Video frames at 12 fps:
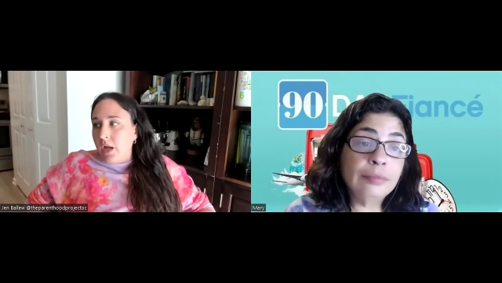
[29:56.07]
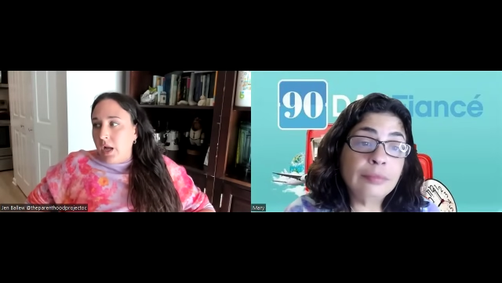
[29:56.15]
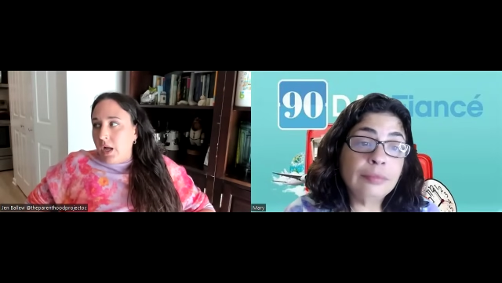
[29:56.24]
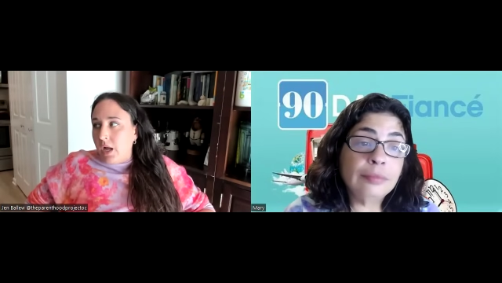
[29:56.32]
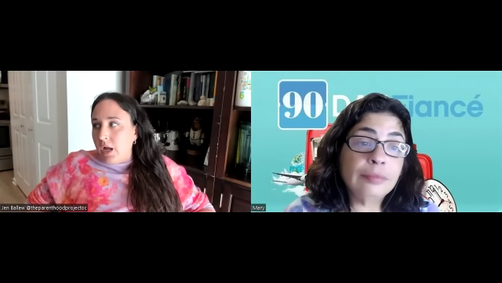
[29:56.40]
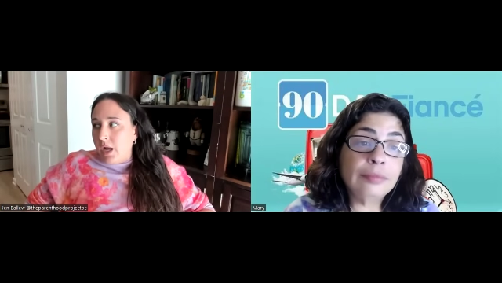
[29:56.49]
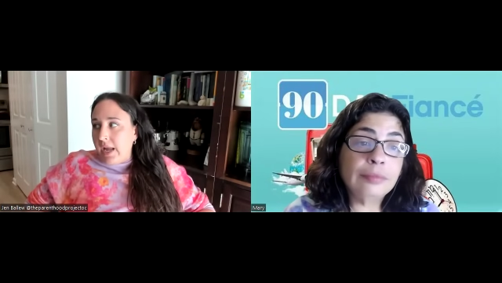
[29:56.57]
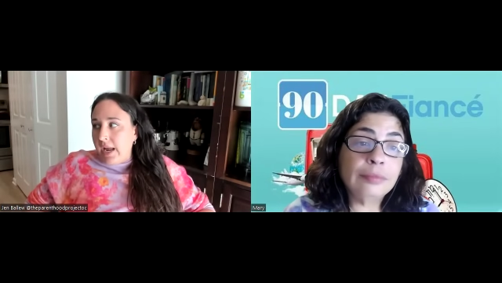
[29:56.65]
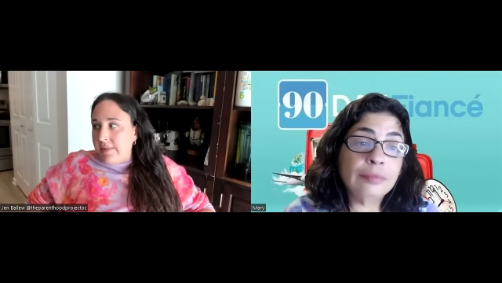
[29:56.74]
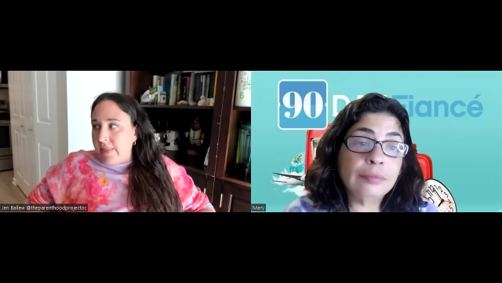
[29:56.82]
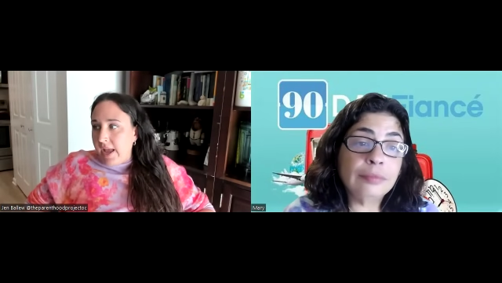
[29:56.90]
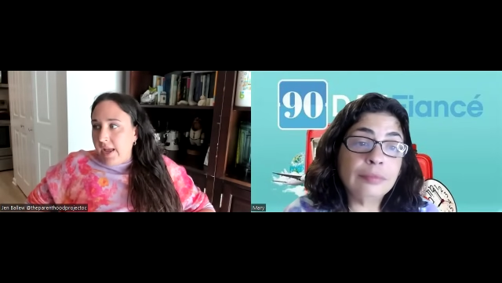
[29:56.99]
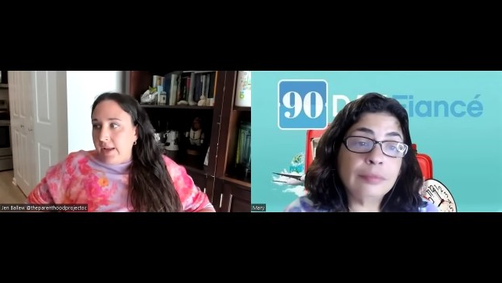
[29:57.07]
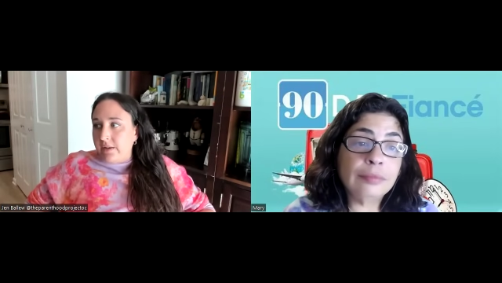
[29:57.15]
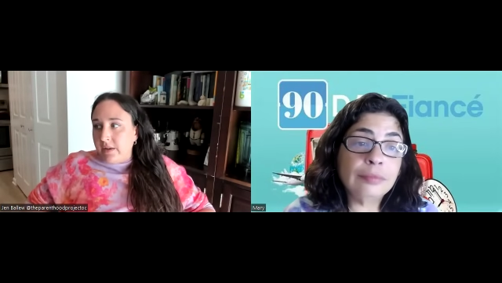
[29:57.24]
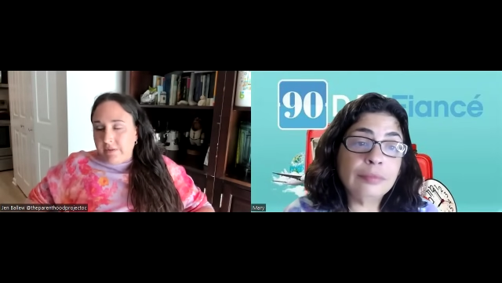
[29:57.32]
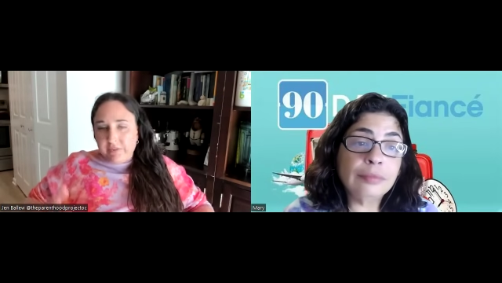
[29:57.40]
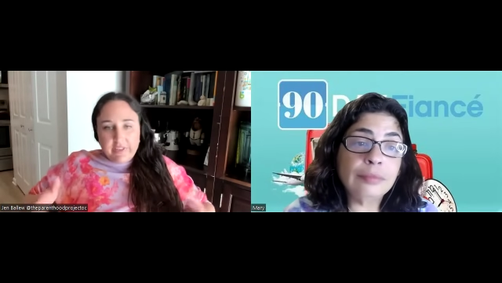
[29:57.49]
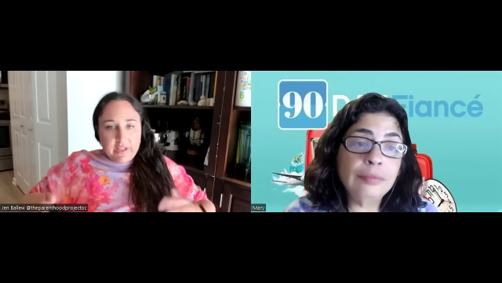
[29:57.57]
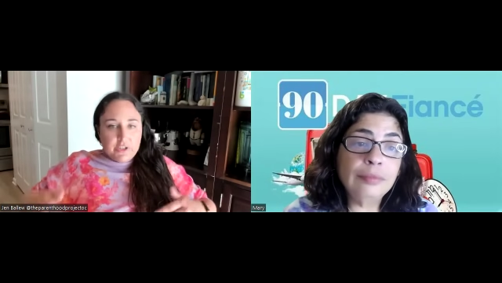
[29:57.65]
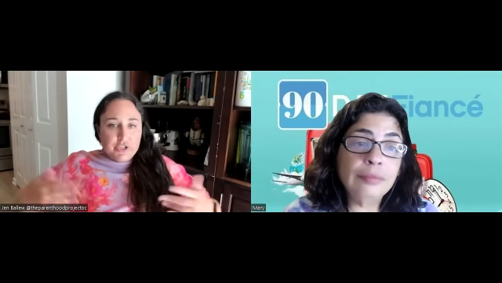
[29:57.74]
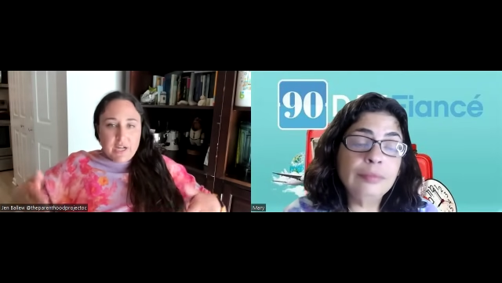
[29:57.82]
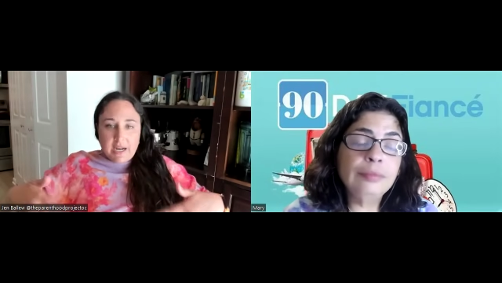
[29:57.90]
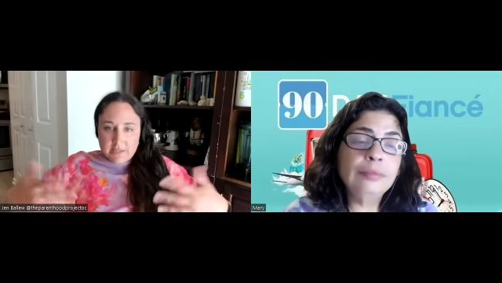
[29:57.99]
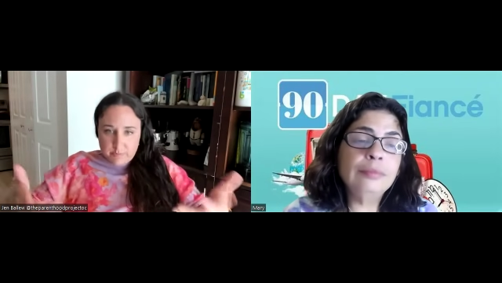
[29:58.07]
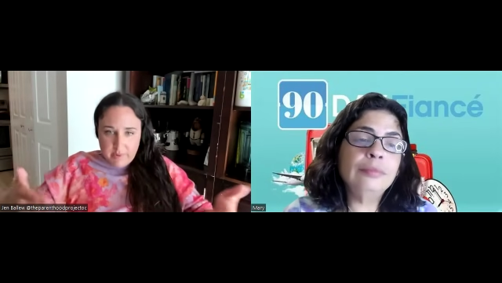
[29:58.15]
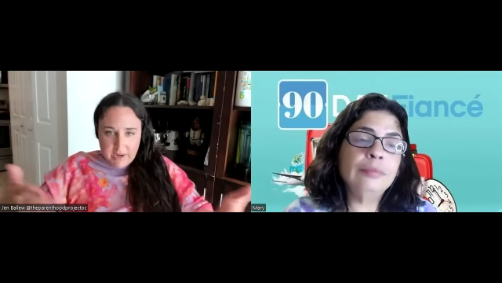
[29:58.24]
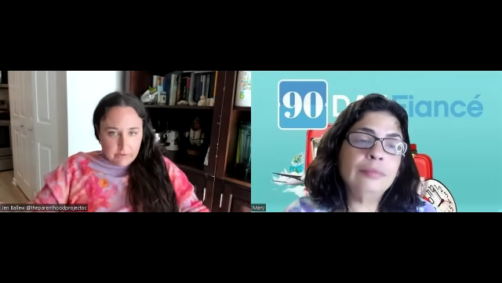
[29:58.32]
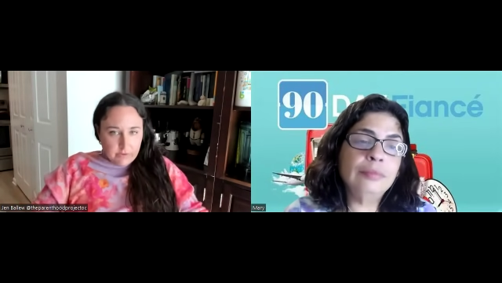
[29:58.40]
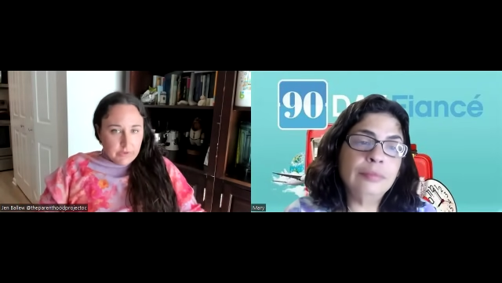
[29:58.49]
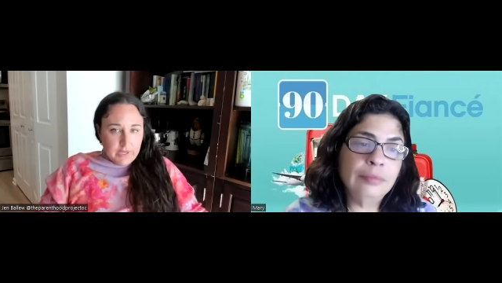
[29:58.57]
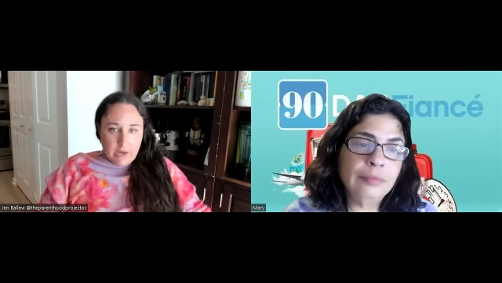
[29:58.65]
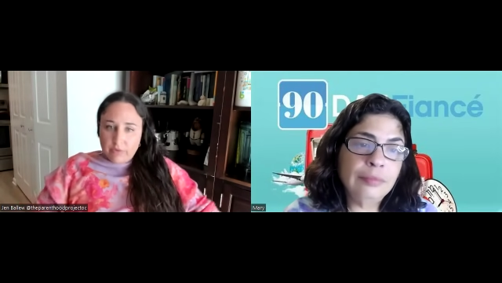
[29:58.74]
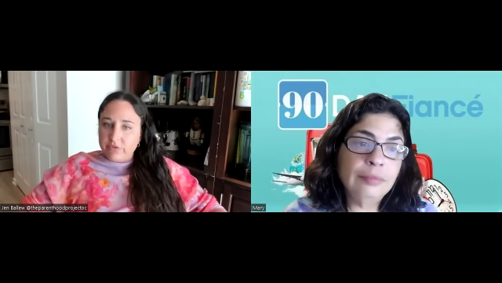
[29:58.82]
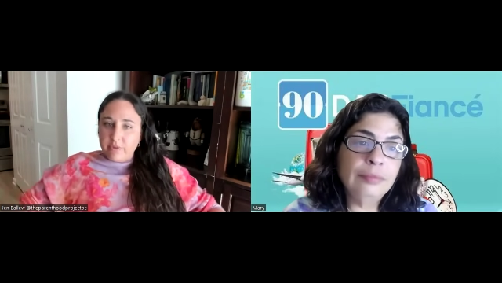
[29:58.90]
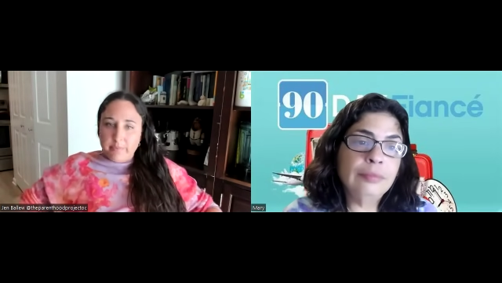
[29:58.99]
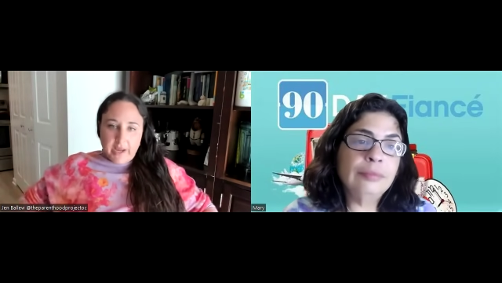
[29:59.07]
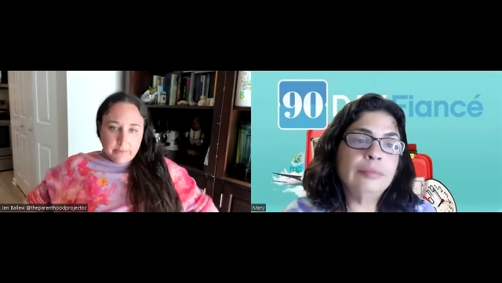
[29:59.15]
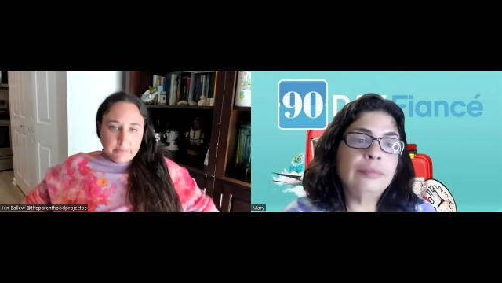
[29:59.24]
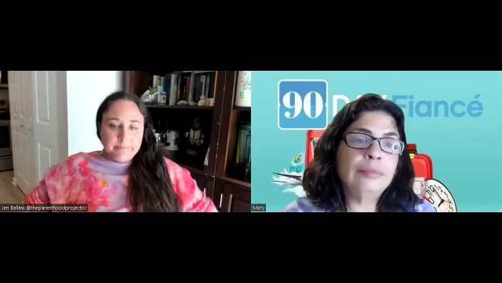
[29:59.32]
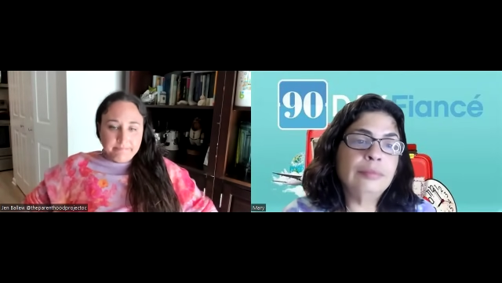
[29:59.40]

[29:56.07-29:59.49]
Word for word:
Speaker 1: Uh, and then everything just kind of spiraled out from there.